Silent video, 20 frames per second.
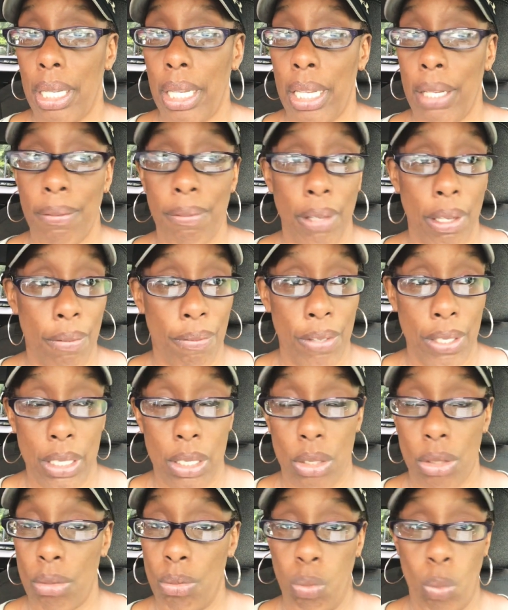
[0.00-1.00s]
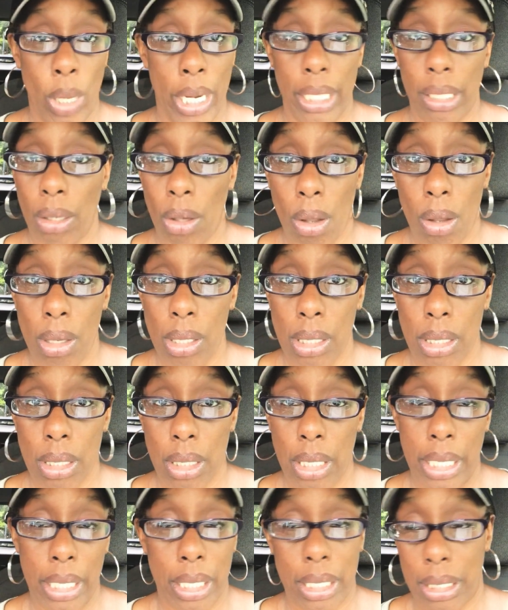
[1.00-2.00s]
If it's weight loss,
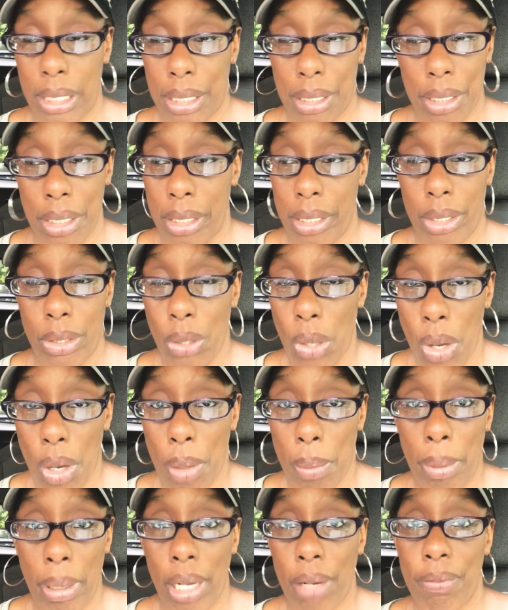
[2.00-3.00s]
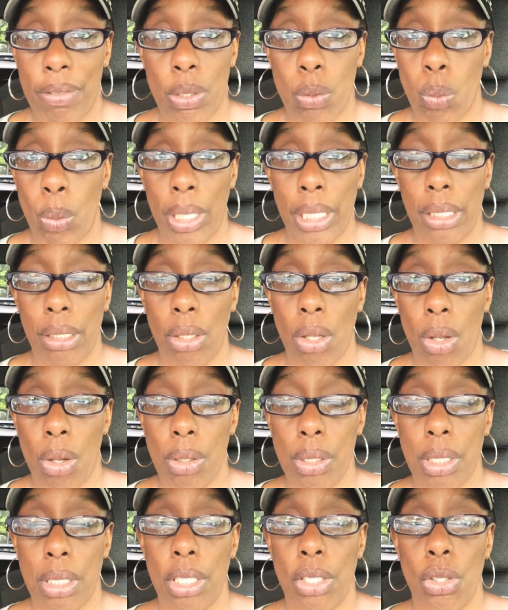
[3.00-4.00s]
because that's easy to talk about, if it's weight
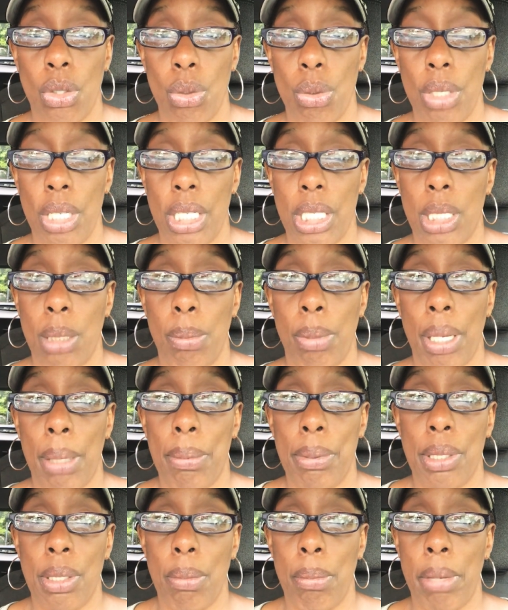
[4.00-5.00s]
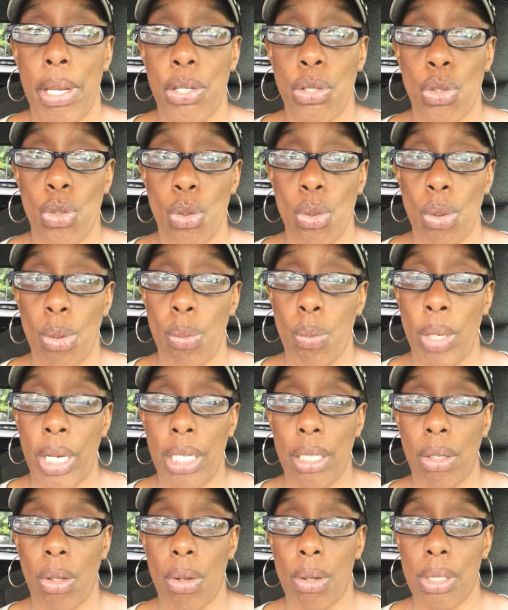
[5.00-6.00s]
loss, then you need to be able to measure your
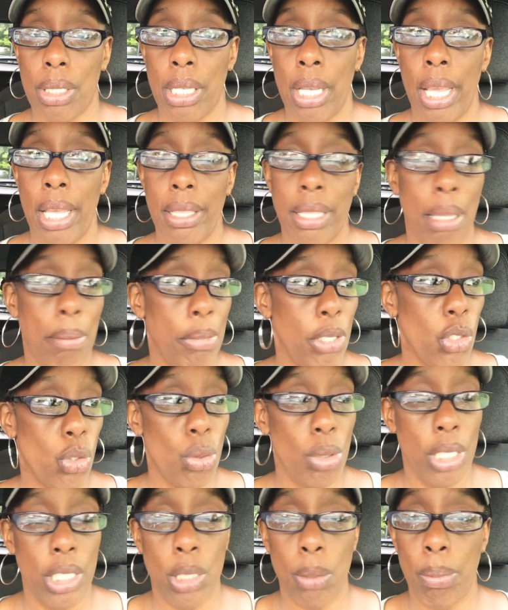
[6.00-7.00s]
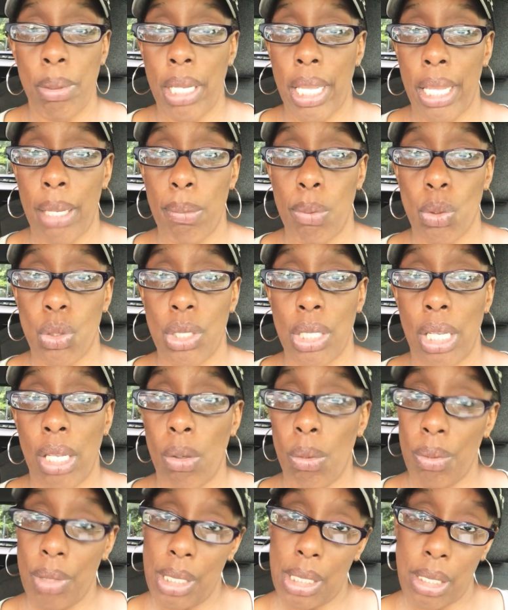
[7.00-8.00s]
weight loss. That means you need to be able to get
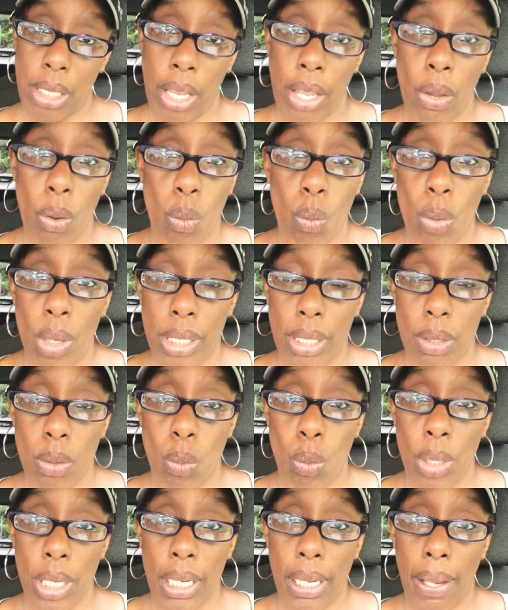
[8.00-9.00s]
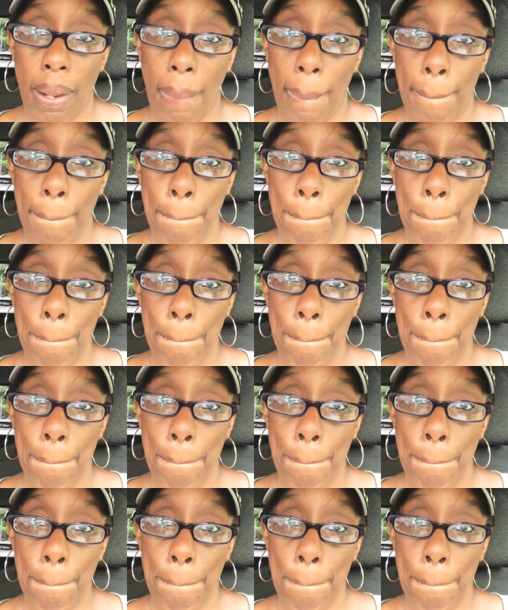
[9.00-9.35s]
on the scale once a week.